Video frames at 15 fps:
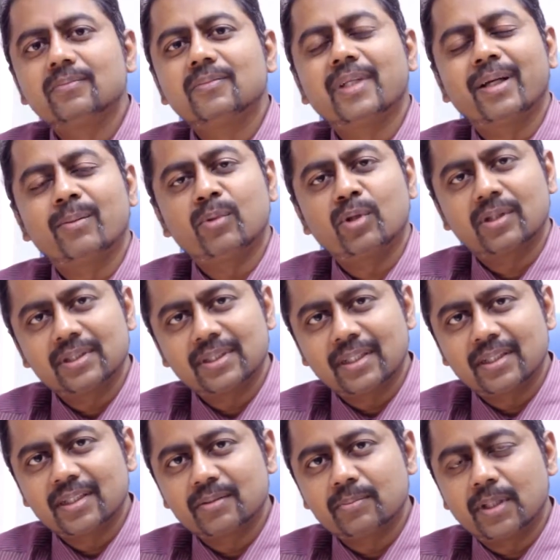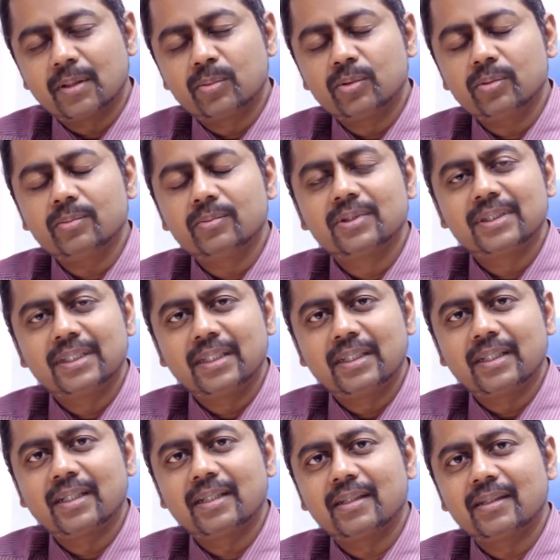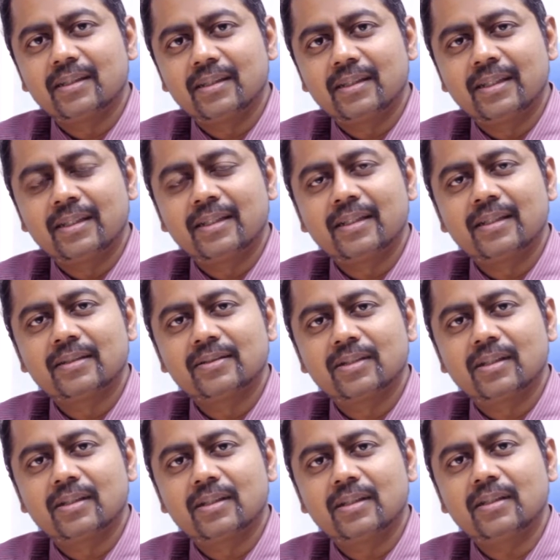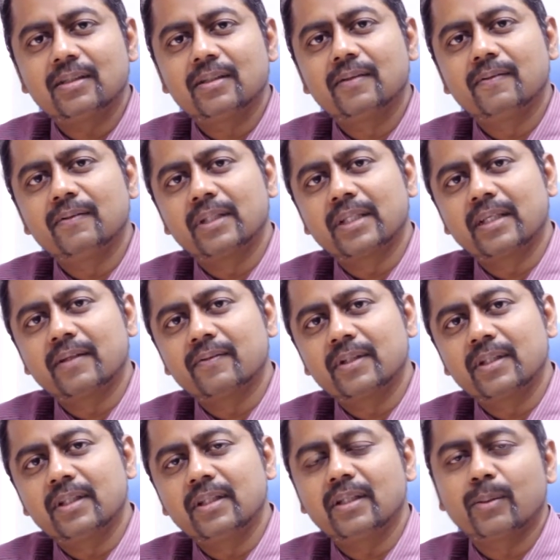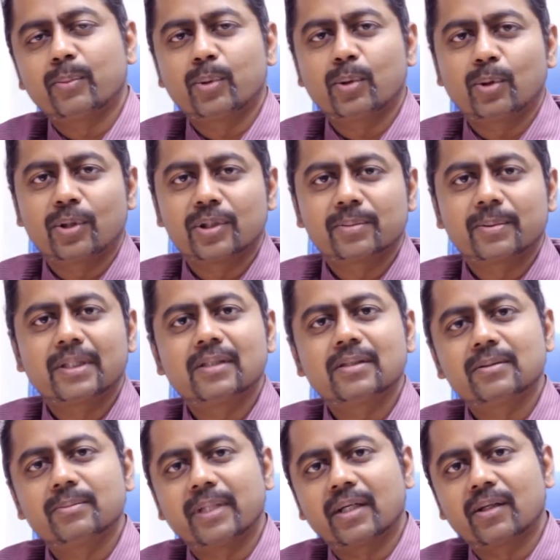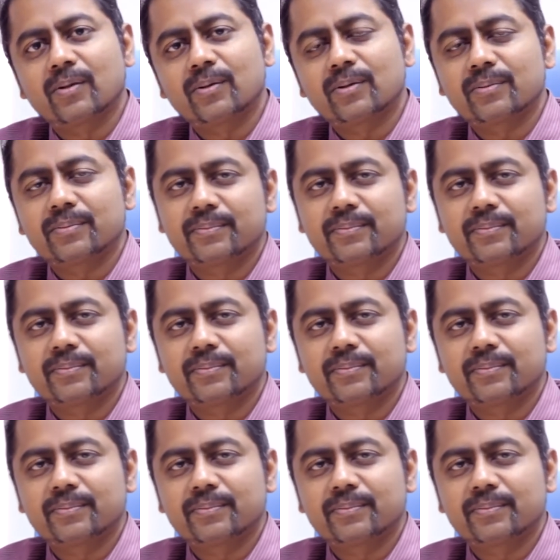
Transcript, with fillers: I am Dr. Satish Babu, Senior ENT Consultant working with the Apollo Hospitals, Bangalore.